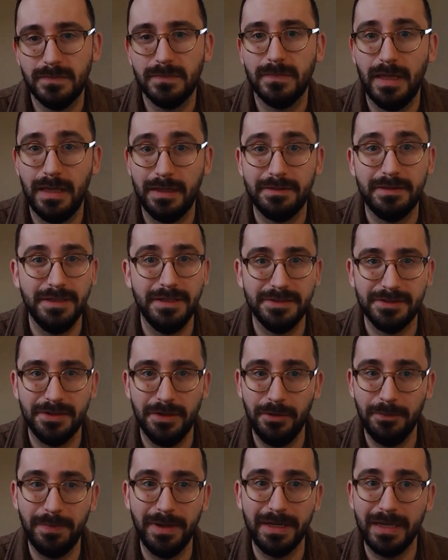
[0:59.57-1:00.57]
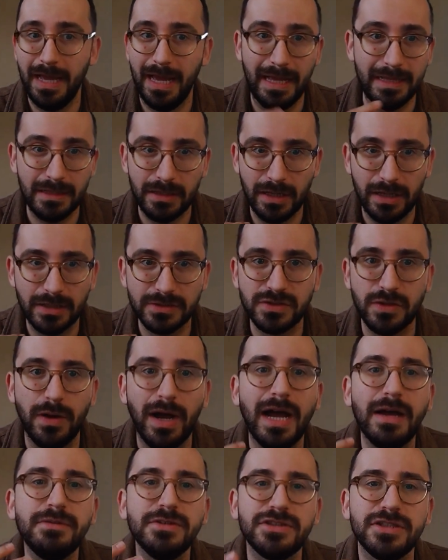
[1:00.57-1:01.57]
I think so. But
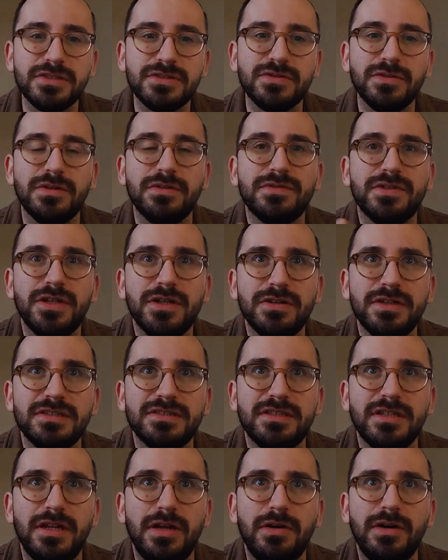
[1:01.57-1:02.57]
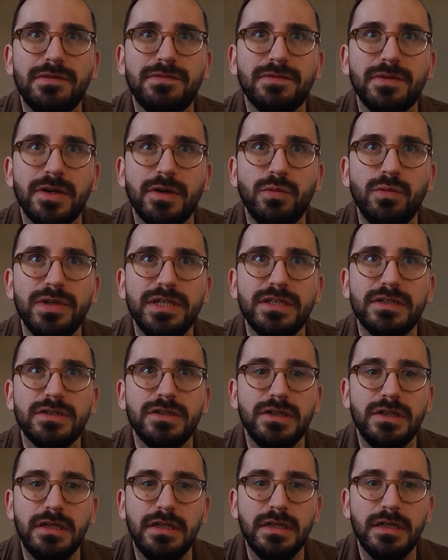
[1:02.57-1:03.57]
I was just sort of curious to know if like we
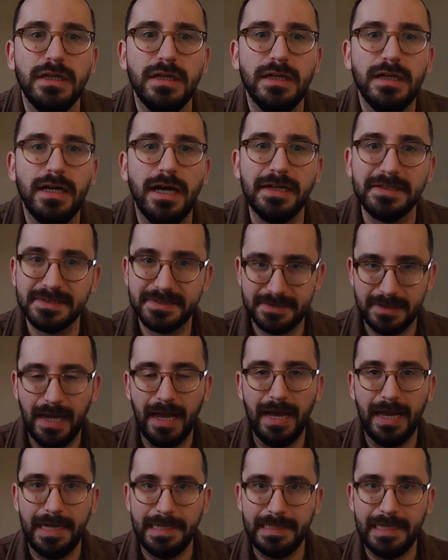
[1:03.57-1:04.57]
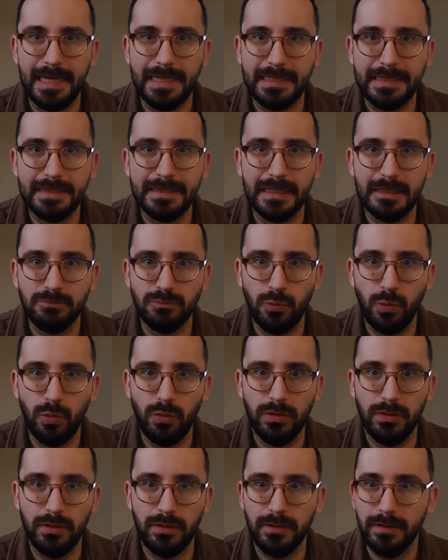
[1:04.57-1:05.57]
could assign anything
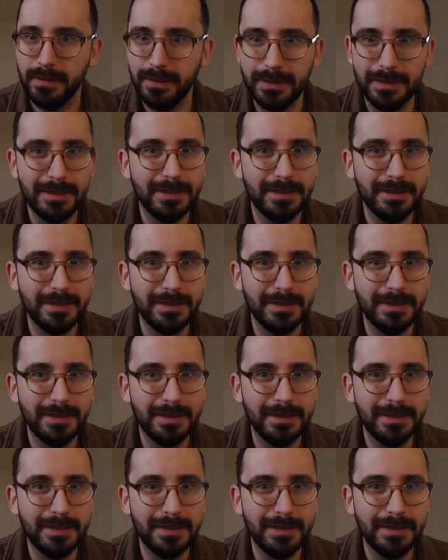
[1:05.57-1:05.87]
more,